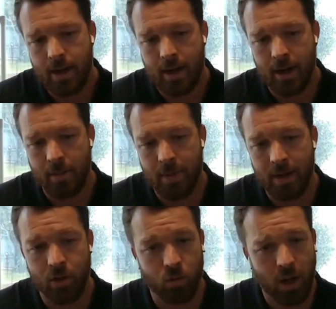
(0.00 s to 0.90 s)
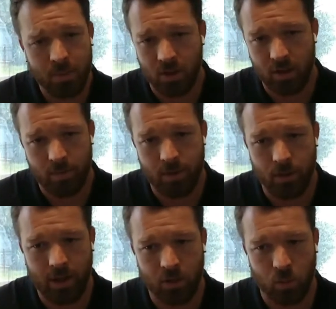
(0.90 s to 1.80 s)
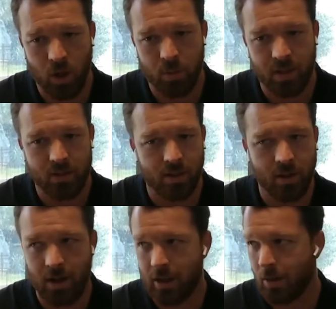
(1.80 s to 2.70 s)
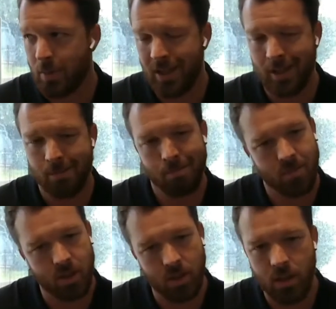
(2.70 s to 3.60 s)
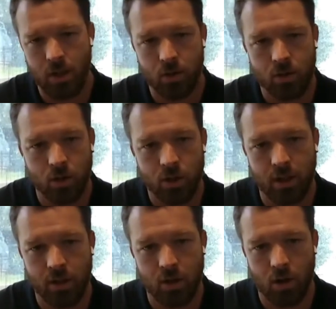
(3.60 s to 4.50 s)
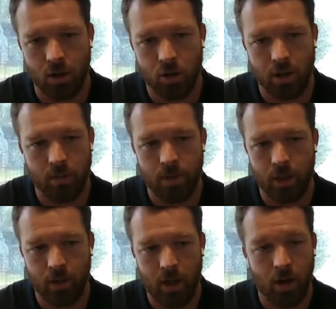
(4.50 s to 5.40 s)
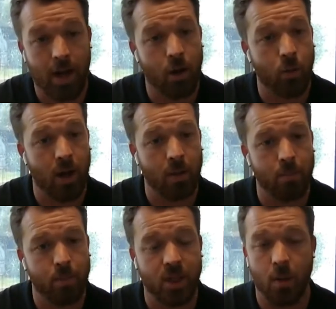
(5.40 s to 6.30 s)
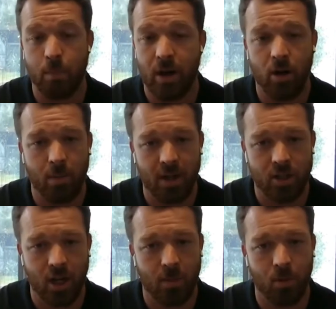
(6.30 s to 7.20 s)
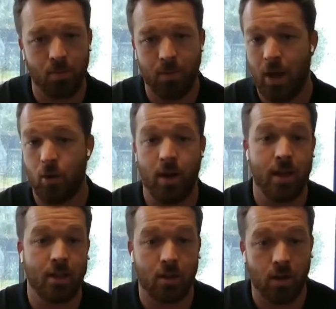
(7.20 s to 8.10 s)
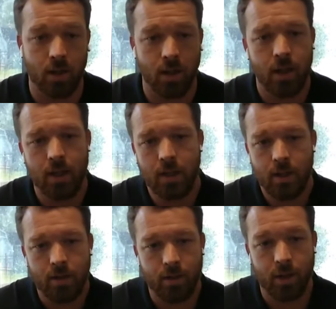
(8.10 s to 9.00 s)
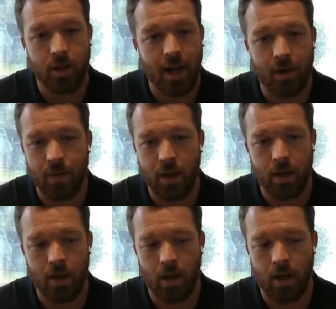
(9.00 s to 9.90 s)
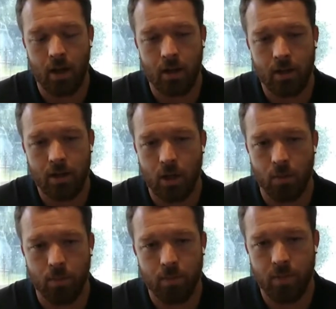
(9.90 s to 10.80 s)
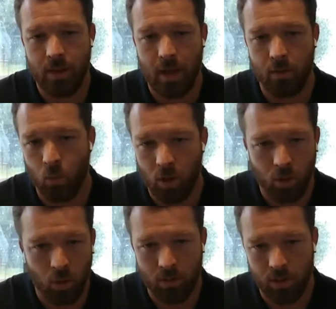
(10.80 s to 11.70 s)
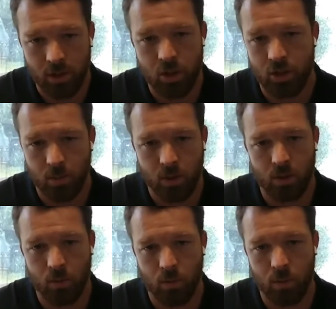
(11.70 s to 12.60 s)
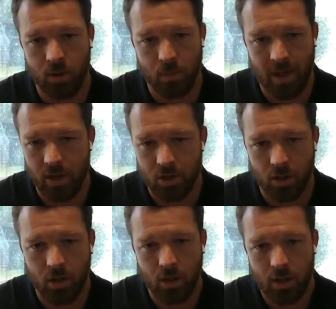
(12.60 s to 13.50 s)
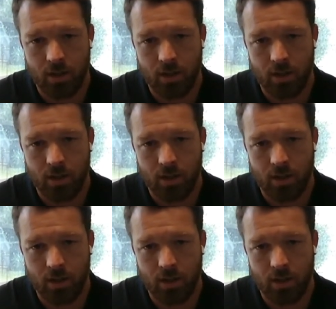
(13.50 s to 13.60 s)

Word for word: Um, and the reps are going to feel that as well because they're not going to be, you know, searching in the dark trying to figure out how do I become better at my job or how do I hit target. They're going to have that, eh, uh, you know, that one to one relationship with the with the manager